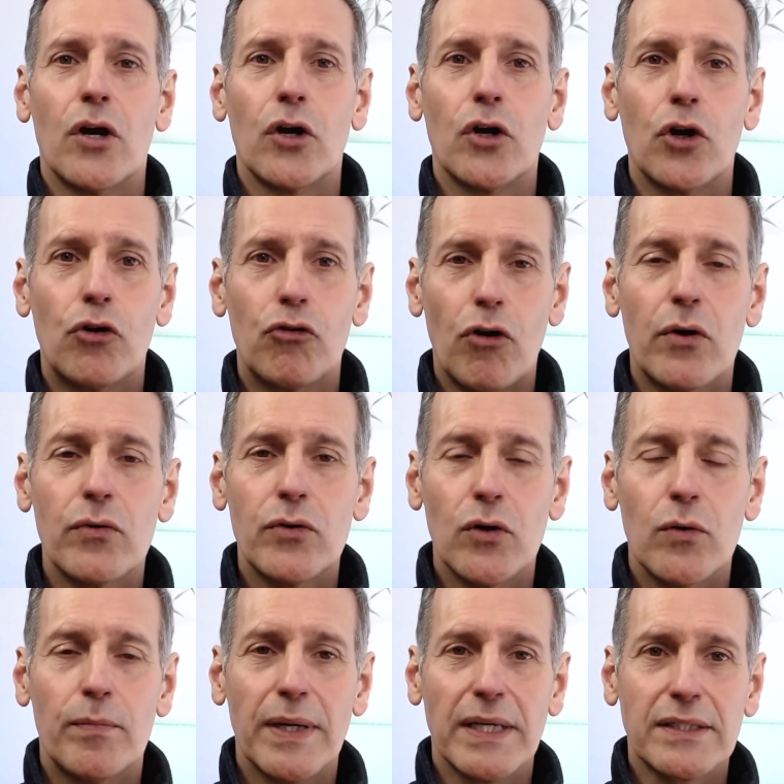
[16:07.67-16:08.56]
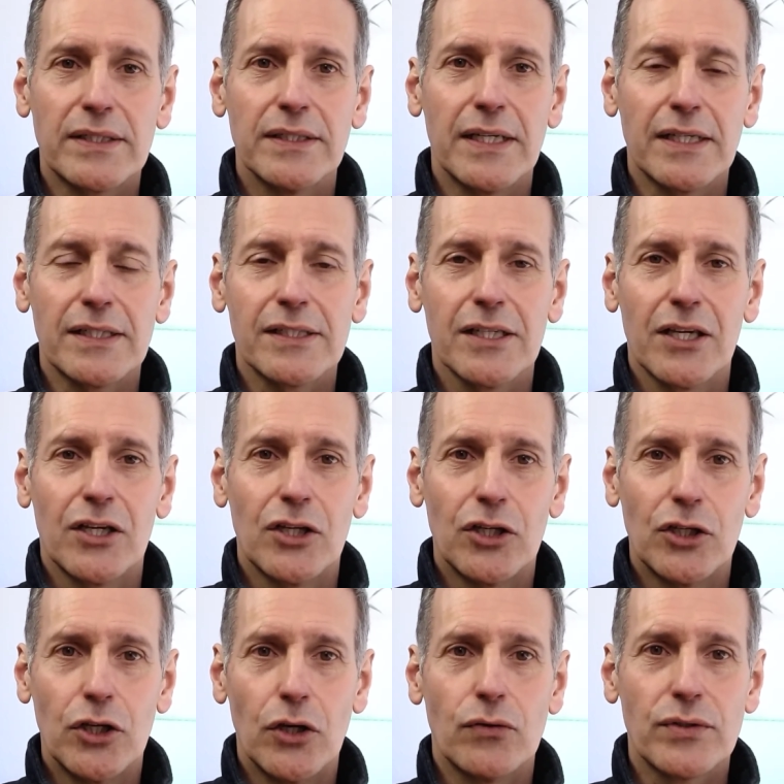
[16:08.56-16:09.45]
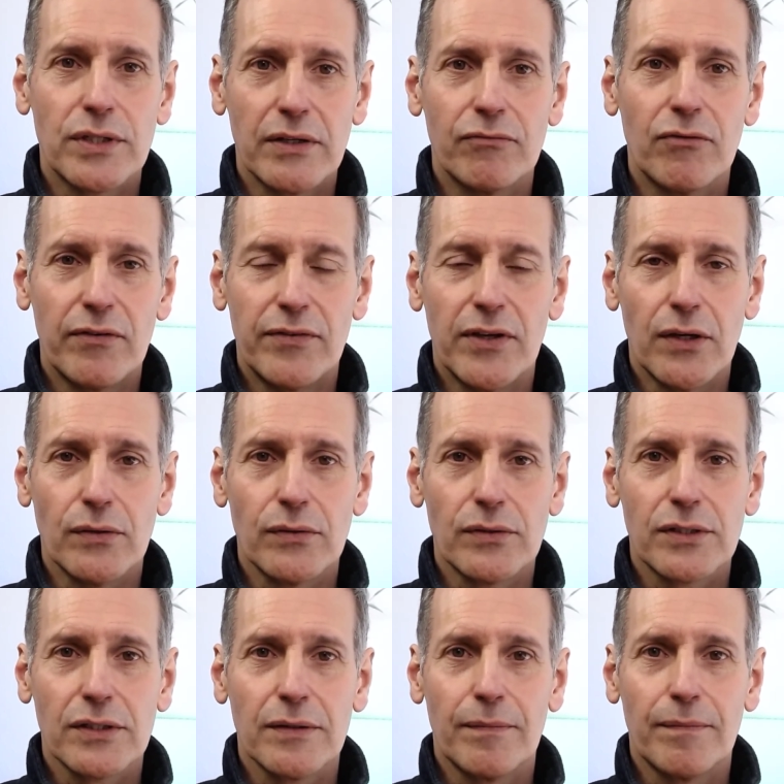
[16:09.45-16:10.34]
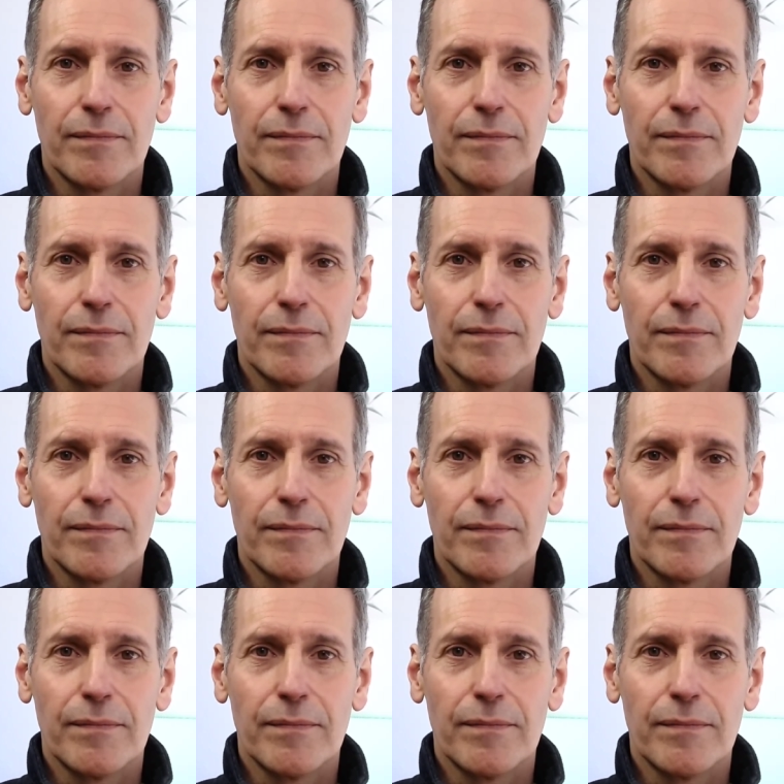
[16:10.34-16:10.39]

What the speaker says: grow your business using reviews.